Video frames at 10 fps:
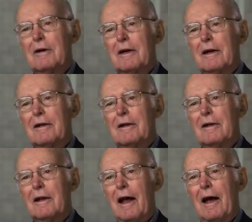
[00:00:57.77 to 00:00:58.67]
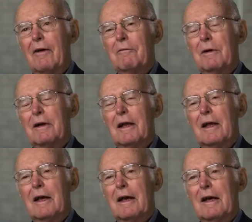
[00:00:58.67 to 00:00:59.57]
going to have, but
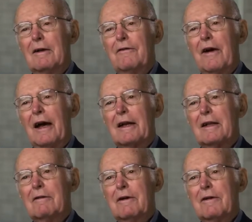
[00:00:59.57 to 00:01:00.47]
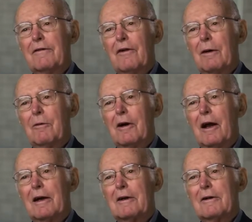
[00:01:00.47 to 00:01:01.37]
in fact, it was far more
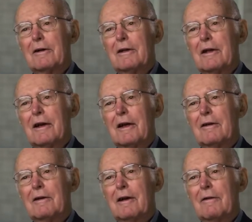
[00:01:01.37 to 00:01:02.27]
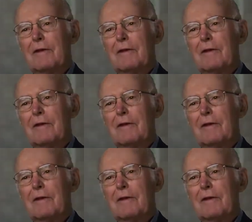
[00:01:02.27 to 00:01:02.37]
accurate than I could have